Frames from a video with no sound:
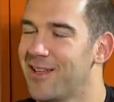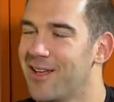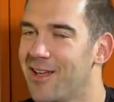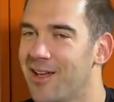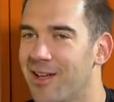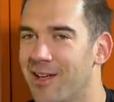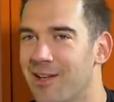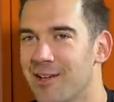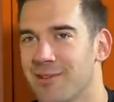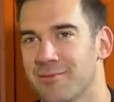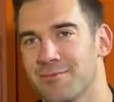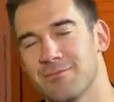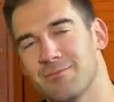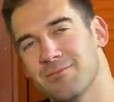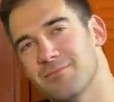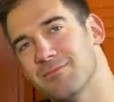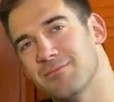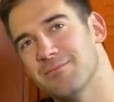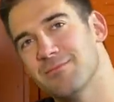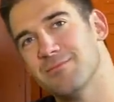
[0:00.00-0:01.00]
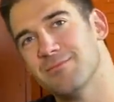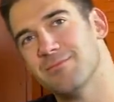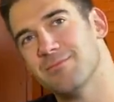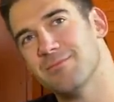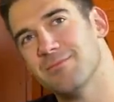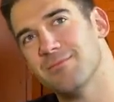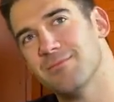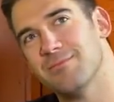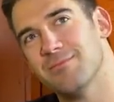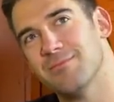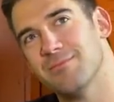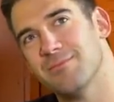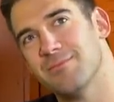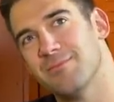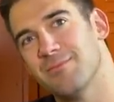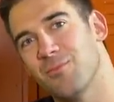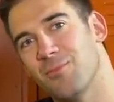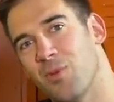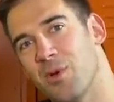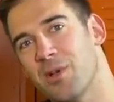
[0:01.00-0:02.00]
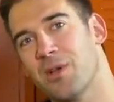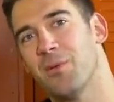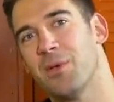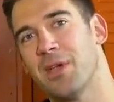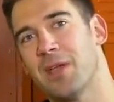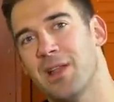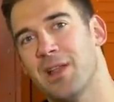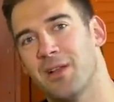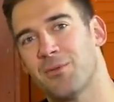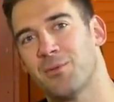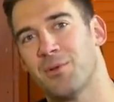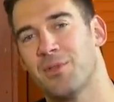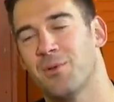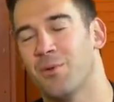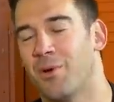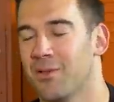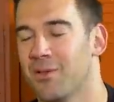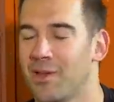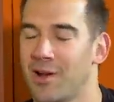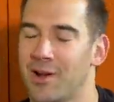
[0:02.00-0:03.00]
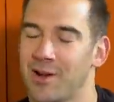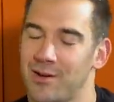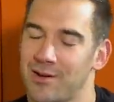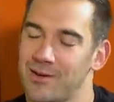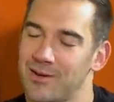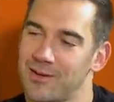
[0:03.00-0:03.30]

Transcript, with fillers: Um, where can we connect with you online?